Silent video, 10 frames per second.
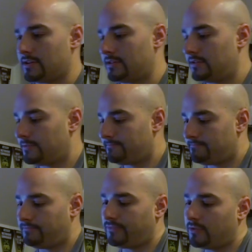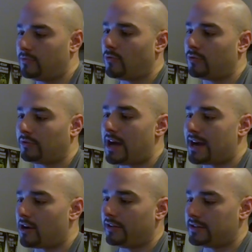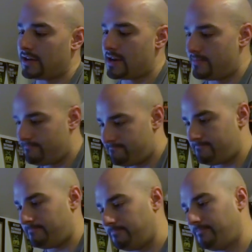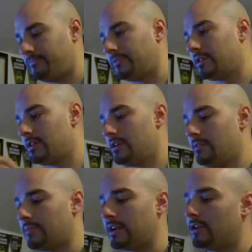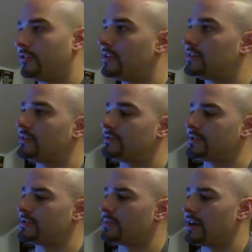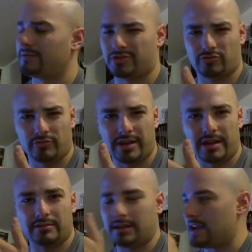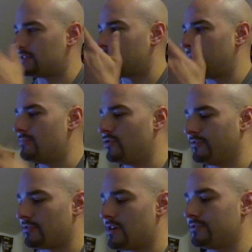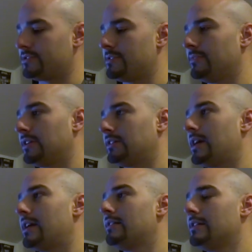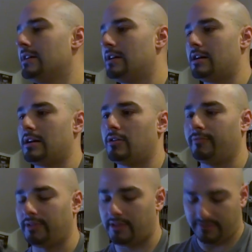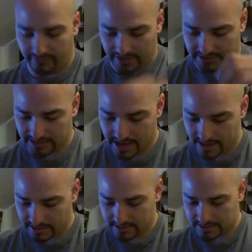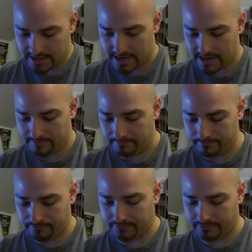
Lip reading: one won't lock all the time, but I know that there's some kind of screw that has to be moved around or something like that. Hopefully they fix that in time.